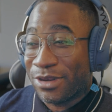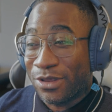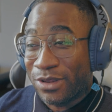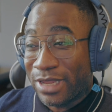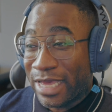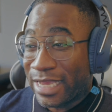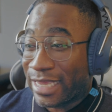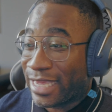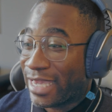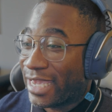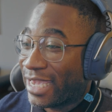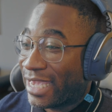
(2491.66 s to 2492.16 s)
know,
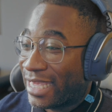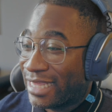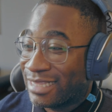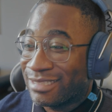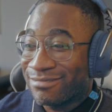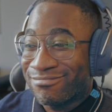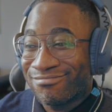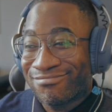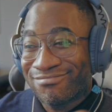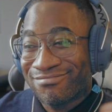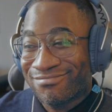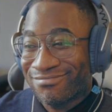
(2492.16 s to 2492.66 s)
like, hey,
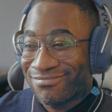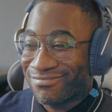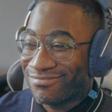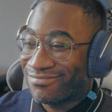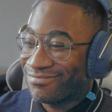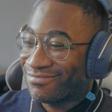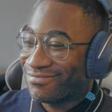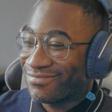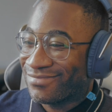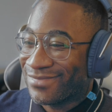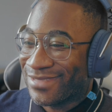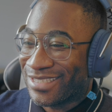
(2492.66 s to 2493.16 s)

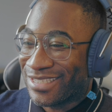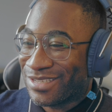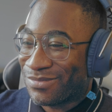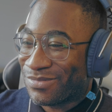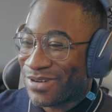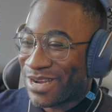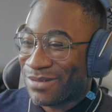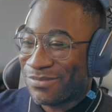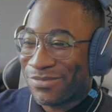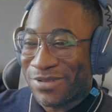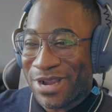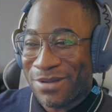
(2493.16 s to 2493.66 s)
you're
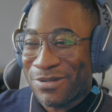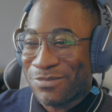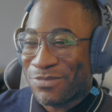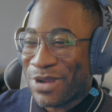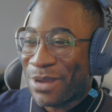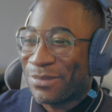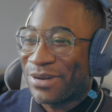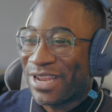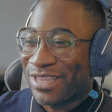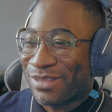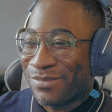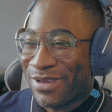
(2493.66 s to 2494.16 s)

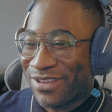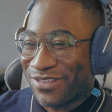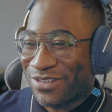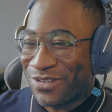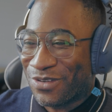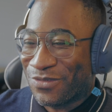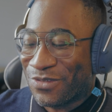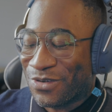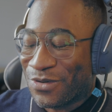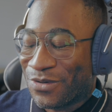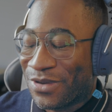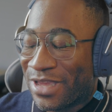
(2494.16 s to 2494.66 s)
probably not the best
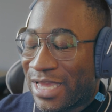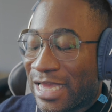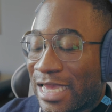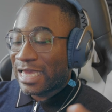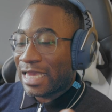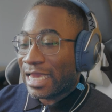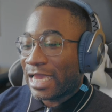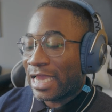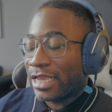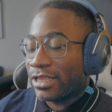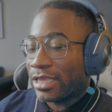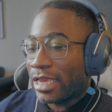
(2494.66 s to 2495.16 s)
interview.
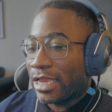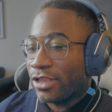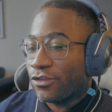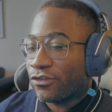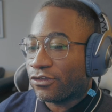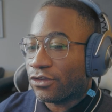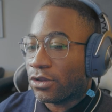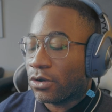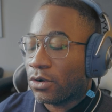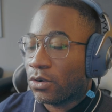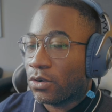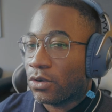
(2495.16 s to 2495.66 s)
And
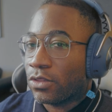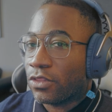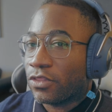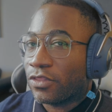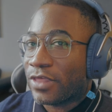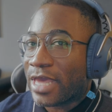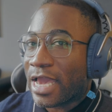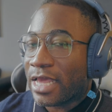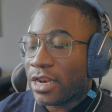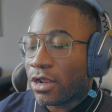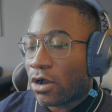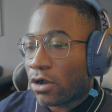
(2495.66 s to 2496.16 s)
so
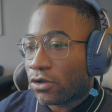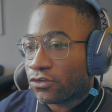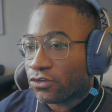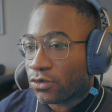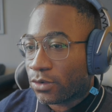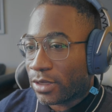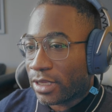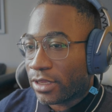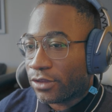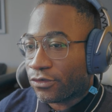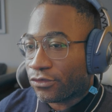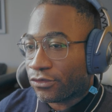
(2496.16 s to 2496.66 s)
that also
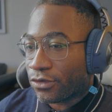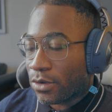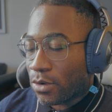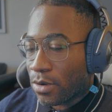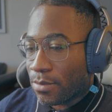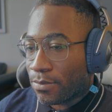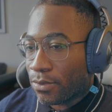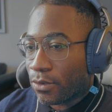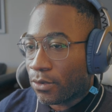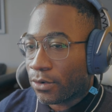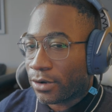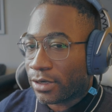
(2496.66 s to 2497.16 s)
is so
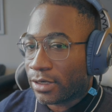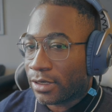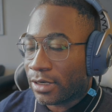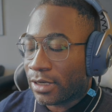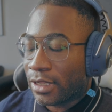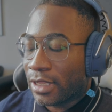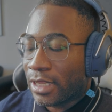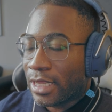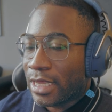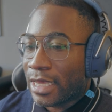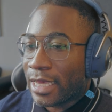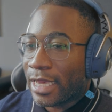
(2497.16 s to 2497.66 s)
important.
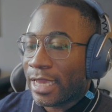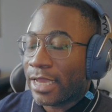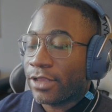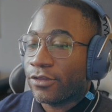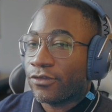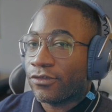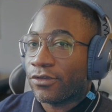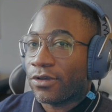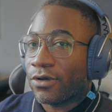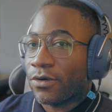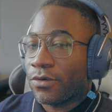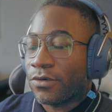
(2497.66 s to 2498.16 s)
And
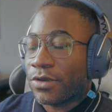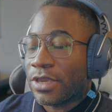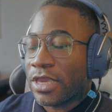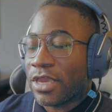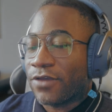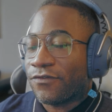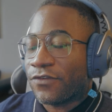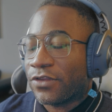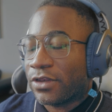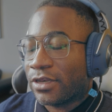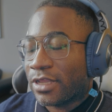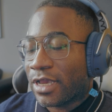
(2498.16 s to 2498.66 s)
so
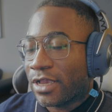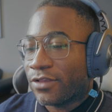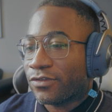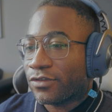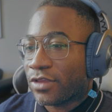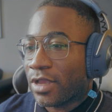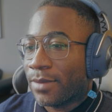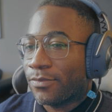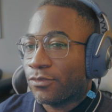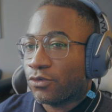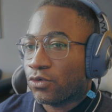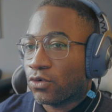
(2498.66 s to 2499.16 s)
if it does
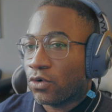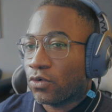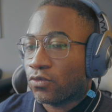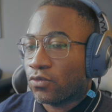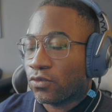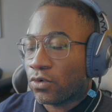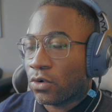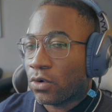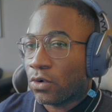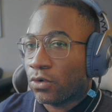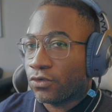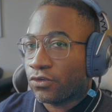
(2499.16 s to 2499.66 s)
come to a
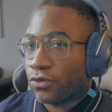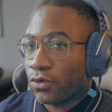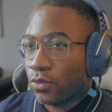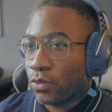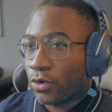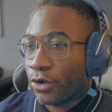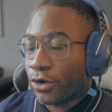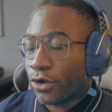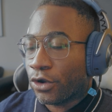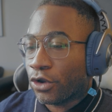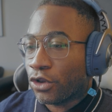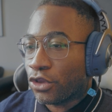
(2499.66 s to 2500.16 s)
role to
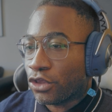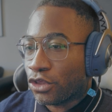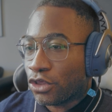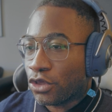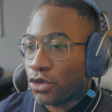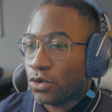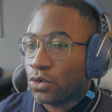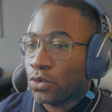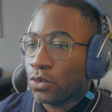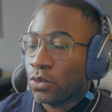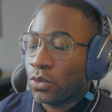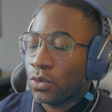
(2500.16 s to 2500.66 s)
where
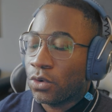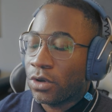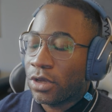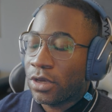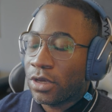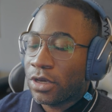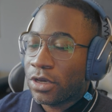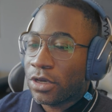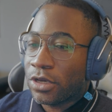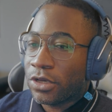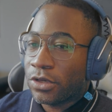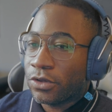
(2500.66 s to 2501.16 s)
you
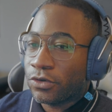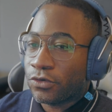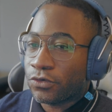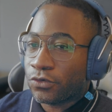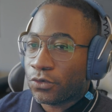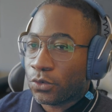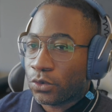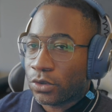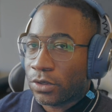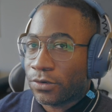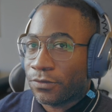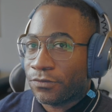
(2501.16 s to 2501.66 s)

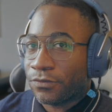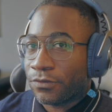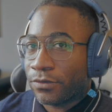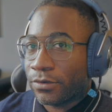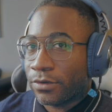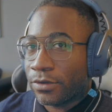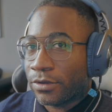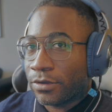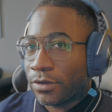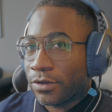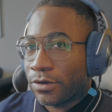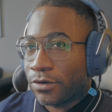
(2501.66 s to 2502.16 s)
sort of
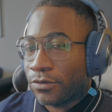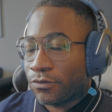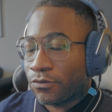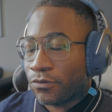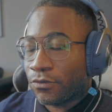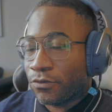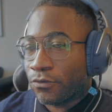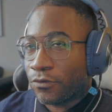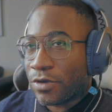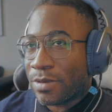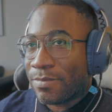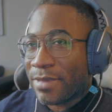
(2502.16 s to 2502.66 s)

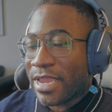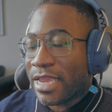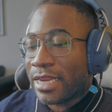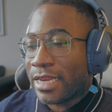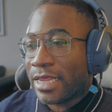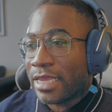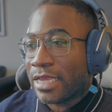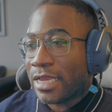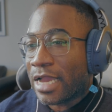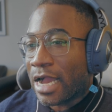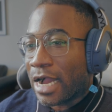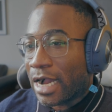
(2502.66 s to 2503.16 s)

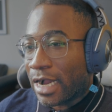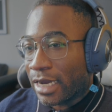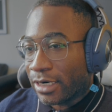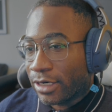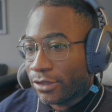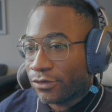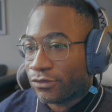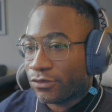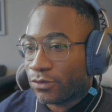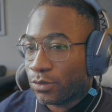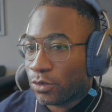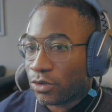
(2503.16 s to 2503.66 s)
remaining
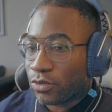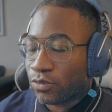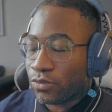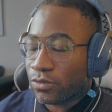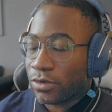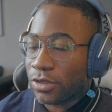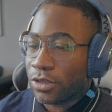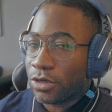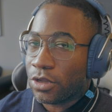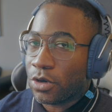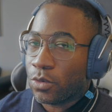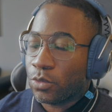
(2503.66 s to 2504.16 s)
honest with
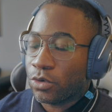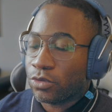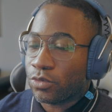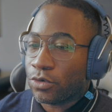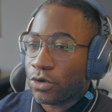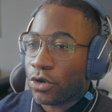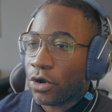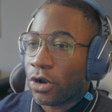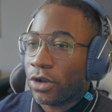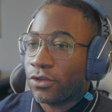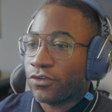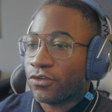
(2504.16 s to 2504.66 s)

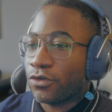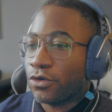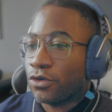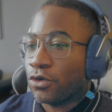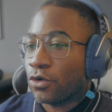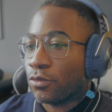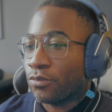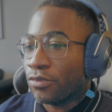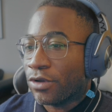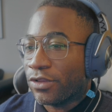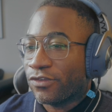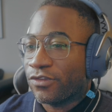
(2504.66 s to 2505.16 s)
regard to
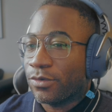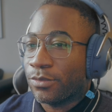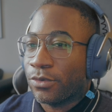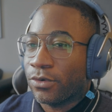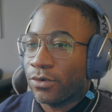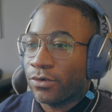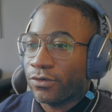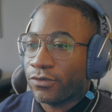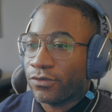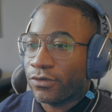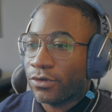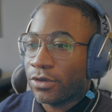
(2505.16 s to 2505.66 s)
your
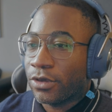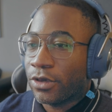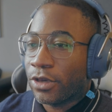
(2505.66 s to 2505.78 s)
principles,